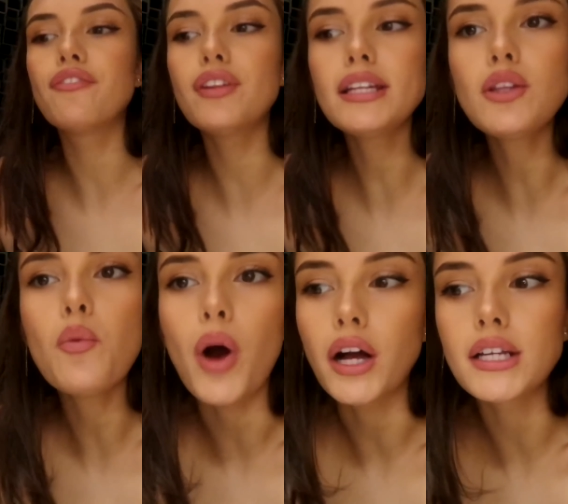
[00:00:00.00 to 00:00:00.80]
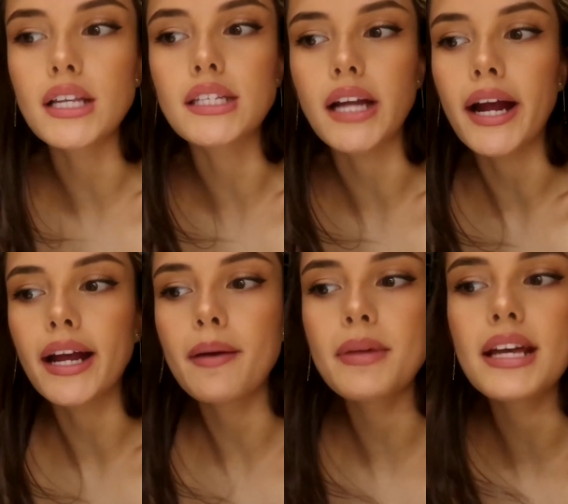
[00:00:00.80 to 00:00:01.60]
feel like the workers are
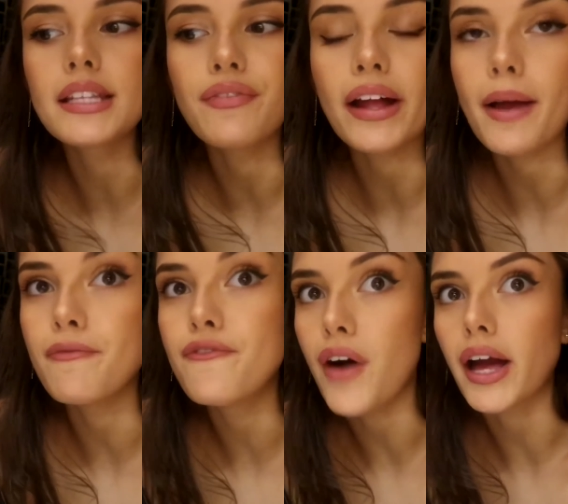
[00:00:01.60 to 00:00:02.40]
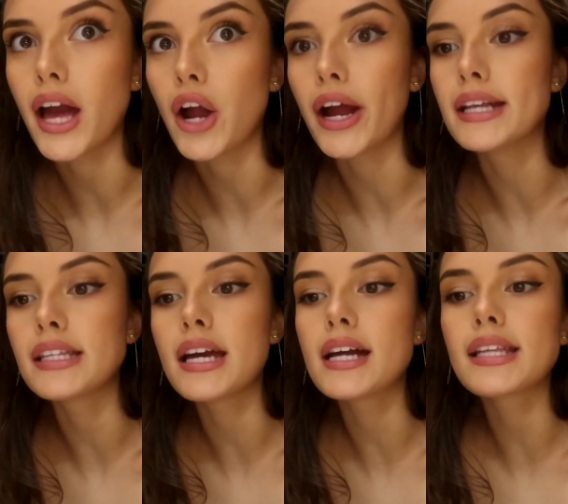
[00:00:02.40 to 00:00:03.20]
staring at me as if like I'm
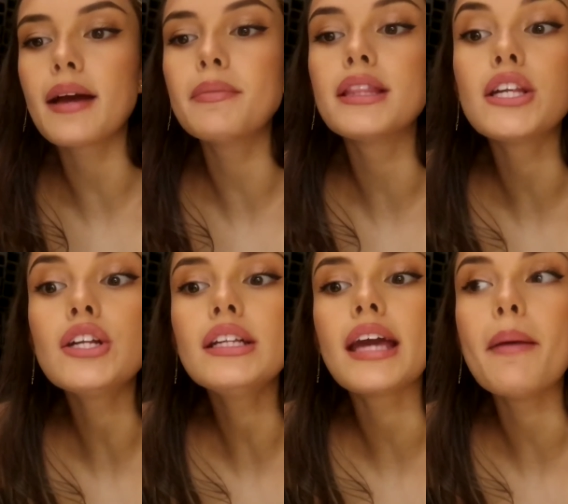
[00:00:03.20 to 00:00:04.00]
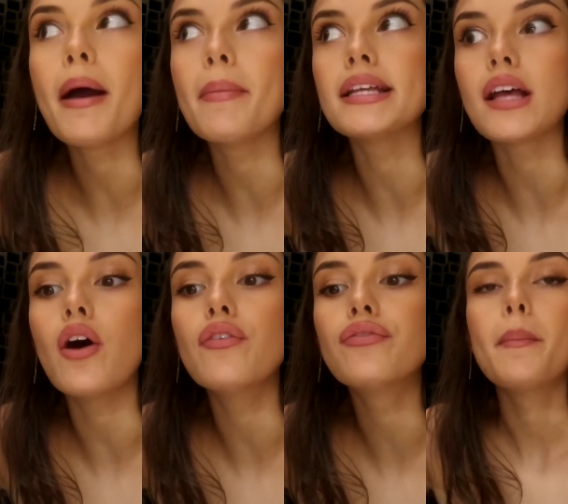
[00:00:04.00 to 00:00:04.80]
crazy because like I'm literally here by
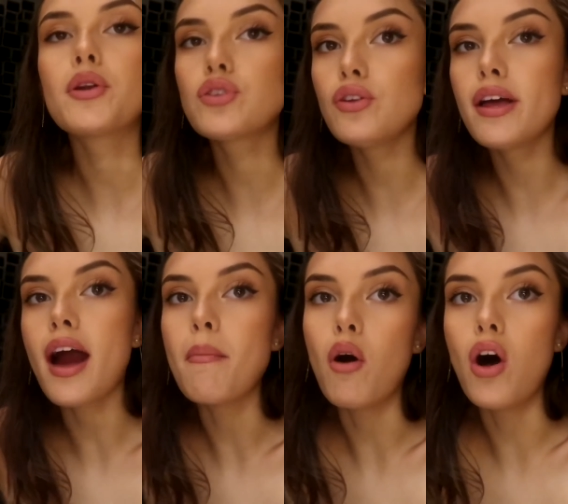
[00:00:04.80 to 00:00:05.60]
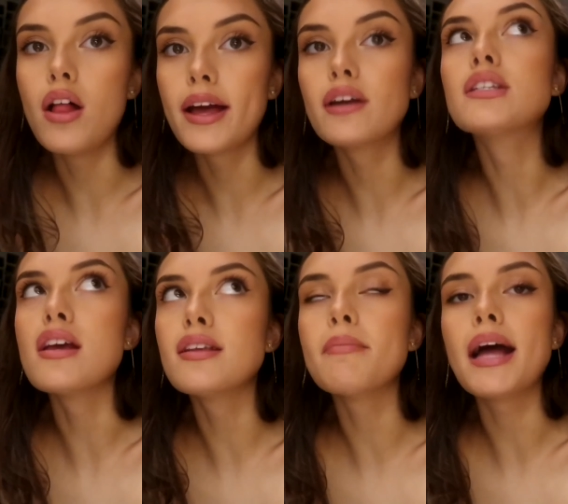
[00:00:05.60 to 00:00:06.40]
myself but also like I'm hot like
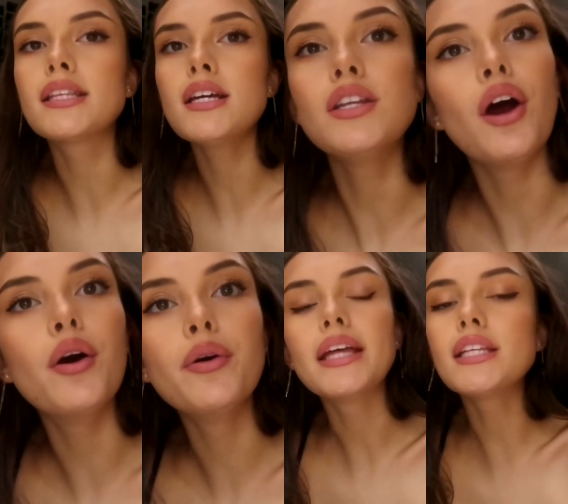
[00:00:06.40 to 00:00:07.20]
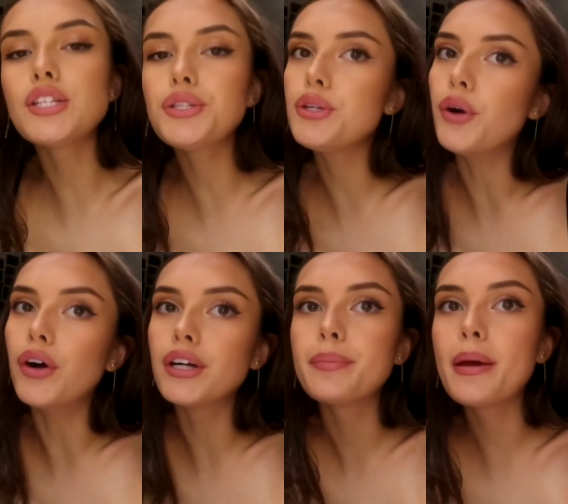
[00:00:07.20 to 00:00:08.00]
does it matter no and this is New
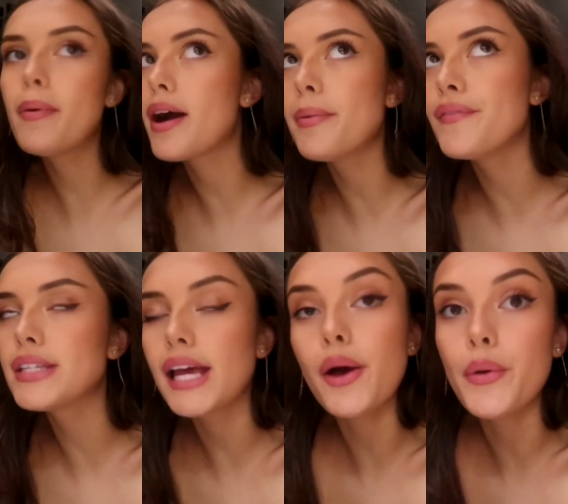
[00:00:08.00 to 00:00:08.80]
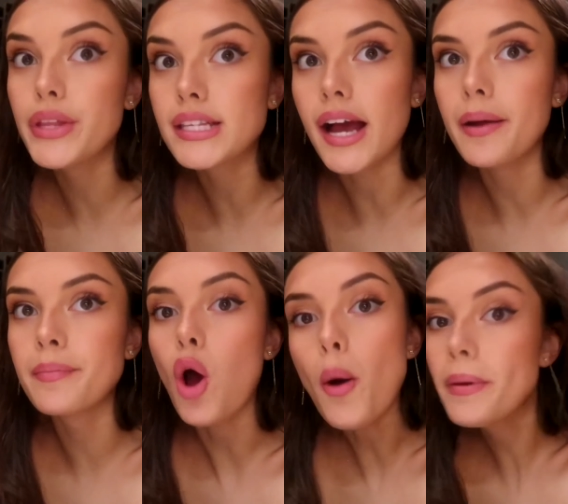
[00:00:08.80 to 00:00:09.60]
York people come and visit here all the
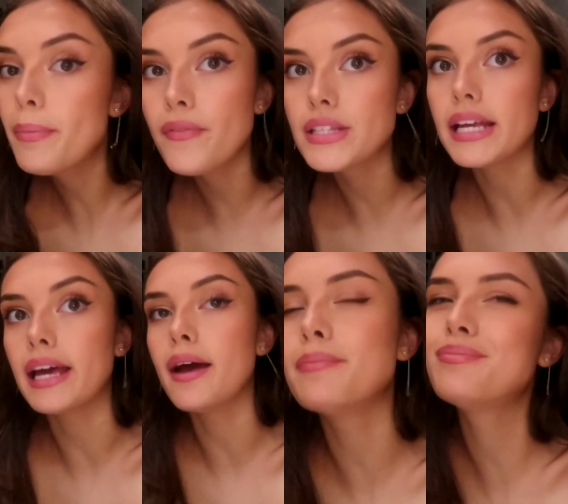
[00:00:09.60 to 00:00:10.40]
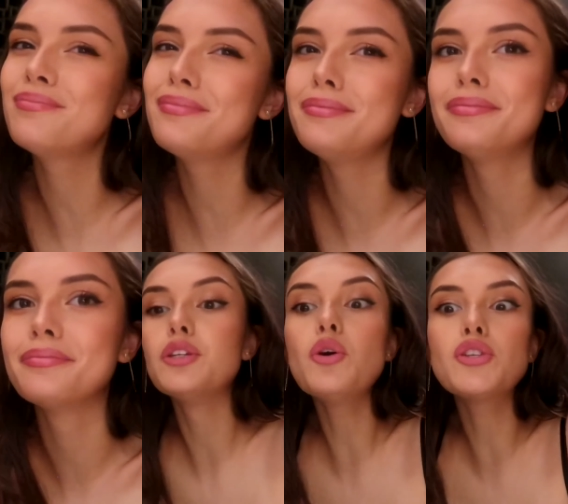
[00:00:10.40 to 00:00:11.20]
time hot people visit here
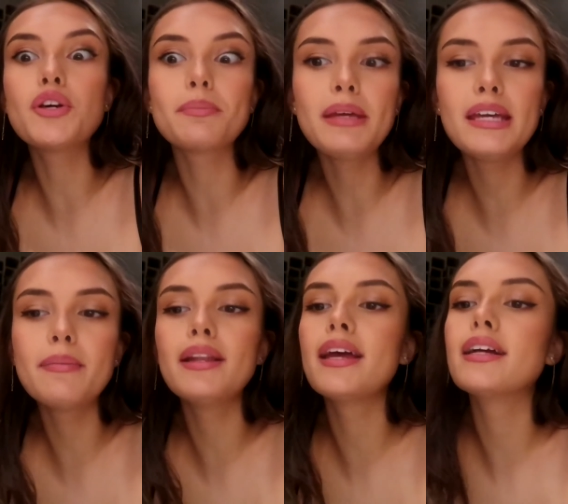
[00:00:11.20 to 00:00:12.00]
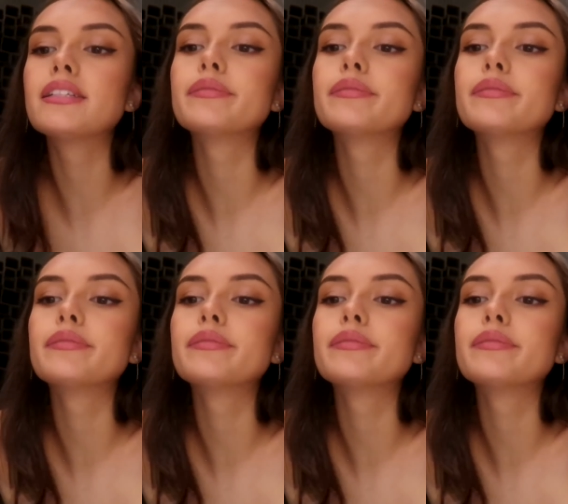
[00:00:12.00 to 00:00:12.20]
mm, not hot as me but like